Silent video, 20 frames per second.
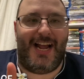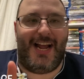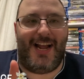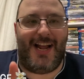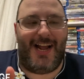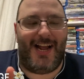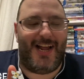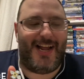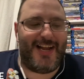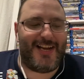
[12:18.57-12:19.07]

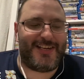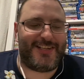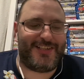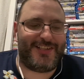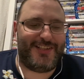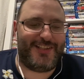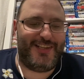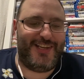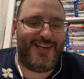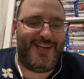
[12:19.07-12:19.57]

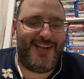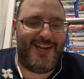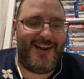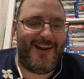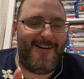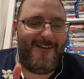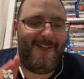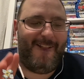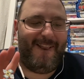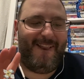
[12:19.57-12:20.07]
actually,
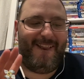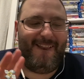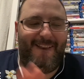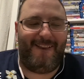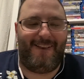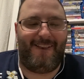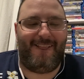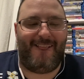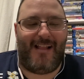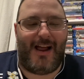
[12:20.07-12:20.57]

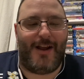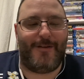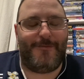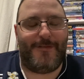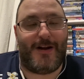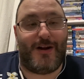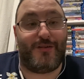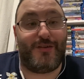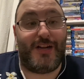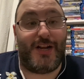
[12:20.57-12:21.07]
I
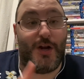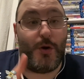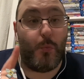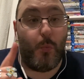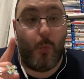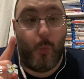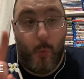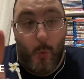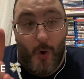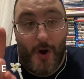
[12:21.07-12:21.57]
found at
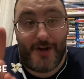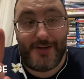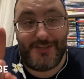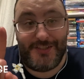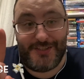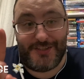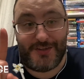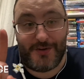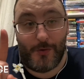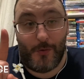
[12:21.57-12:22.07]
one
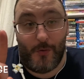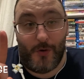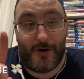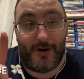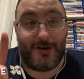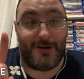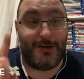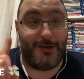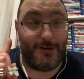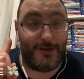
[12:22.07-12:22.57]
store.
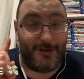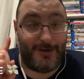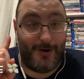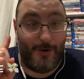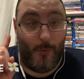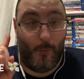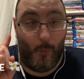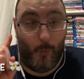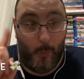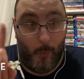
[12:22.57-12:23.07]

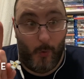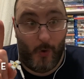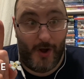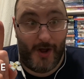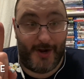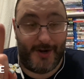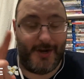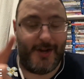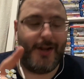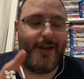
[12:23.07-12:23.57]

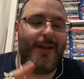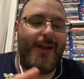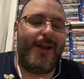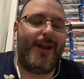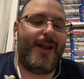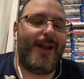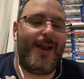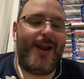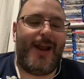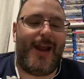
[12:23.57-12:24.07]
One.
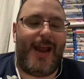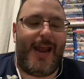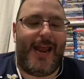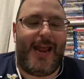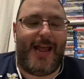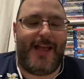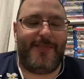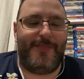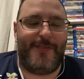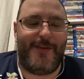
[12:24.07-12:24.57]

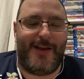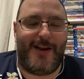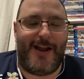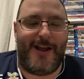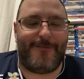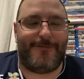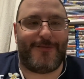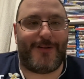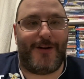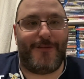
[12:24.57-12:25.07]
And then
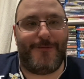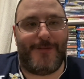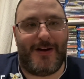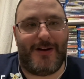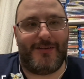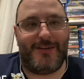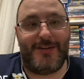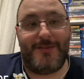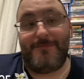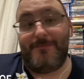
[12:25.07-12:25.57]
after I
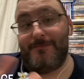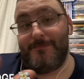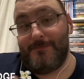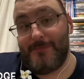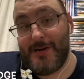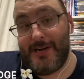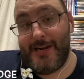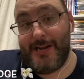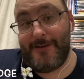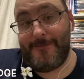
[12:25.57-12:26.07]
found it,
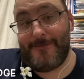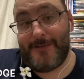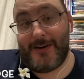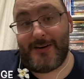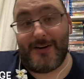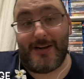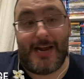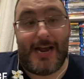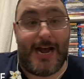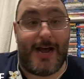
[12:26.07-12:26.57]
my dad found
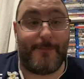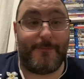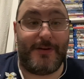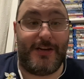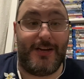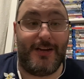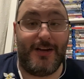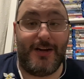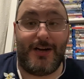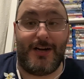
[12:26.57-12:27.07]
a
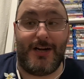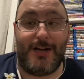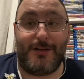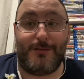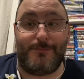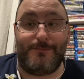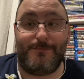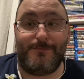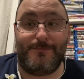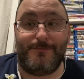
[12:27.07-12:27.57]
copy
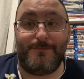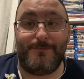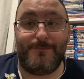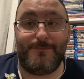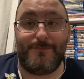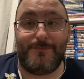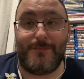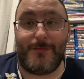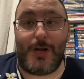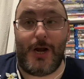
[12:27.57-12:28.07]

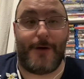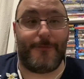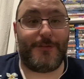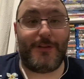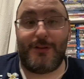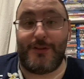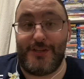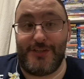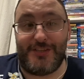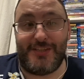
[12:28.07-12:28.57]
off the
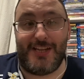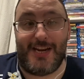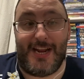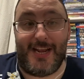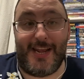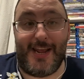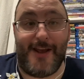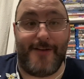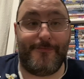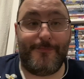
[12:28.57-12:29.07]
list that I
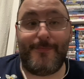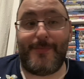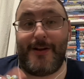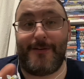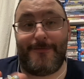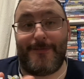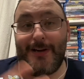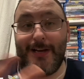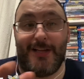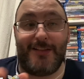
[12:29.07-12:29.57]
gave him. I
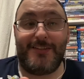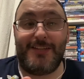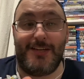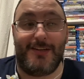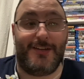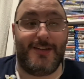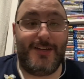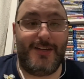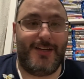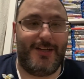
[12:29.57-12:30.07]
forgot
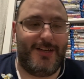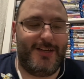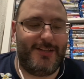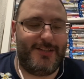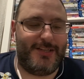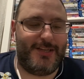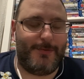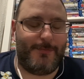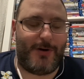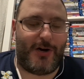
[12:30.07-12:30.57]

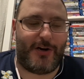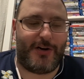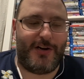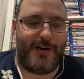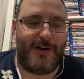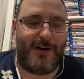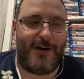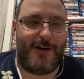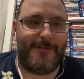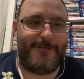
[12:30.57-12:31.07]
to mark it
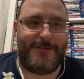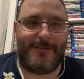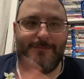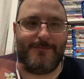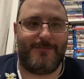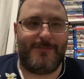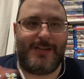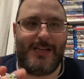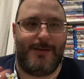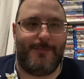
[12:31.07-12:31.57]
off
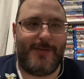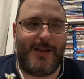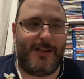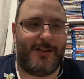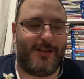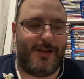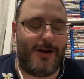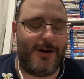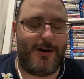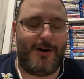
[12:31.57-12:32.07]
and email
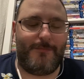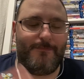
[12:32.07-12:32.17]
or